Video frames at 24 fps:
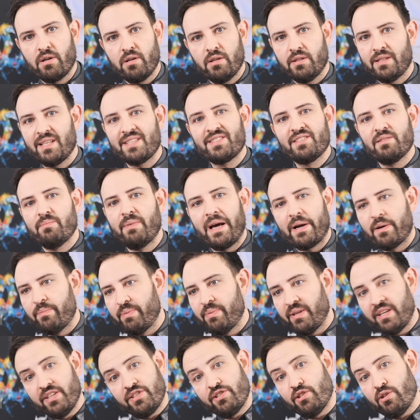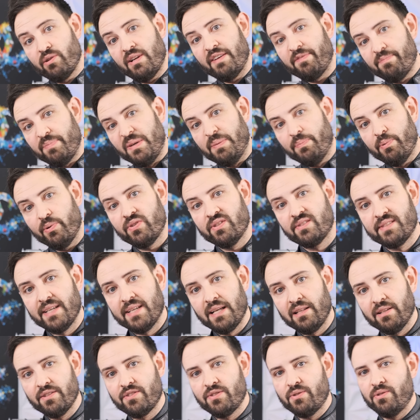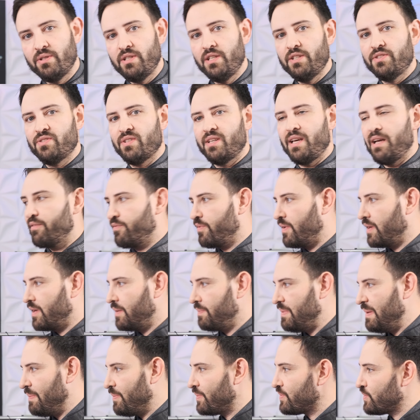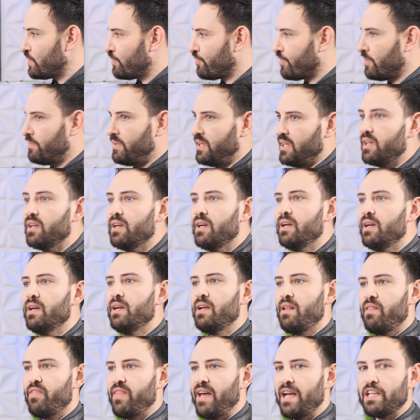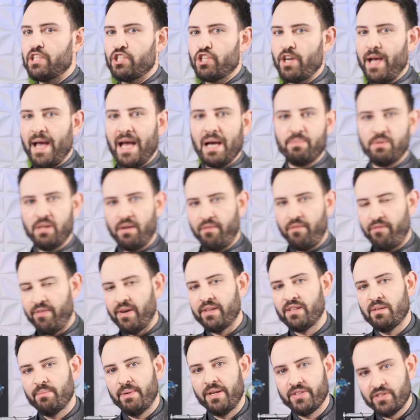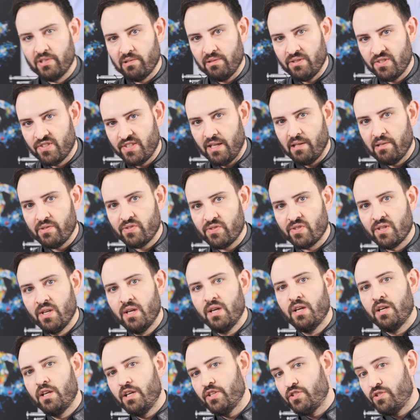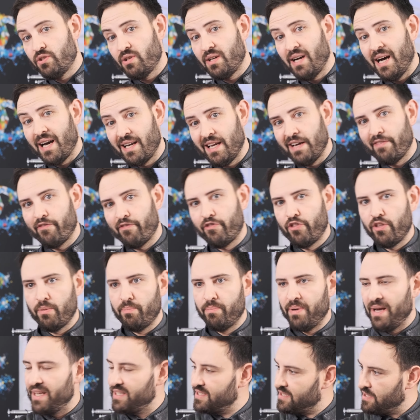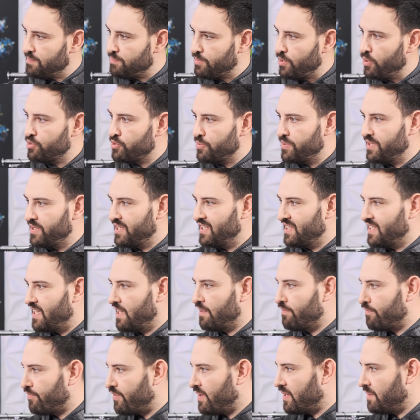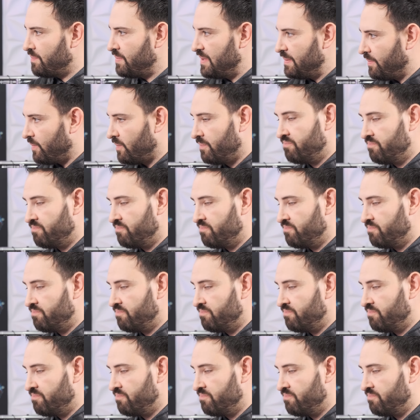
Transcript: It doesn't matter because you don't have people to tell it to. You need to get in front of people. So for me, that jab, the fundamental in sales, is you got to have the best approach where you can get in front of people.